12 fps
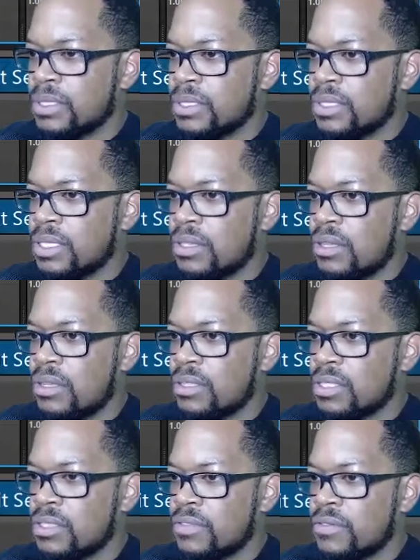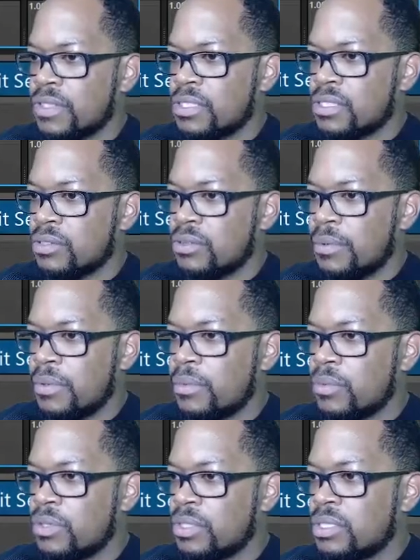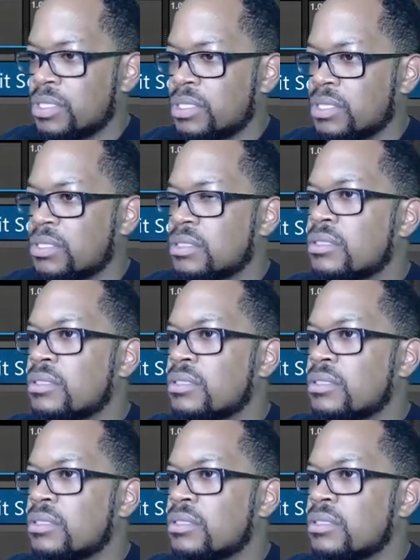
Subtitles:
Let's get all this fixed the way we want.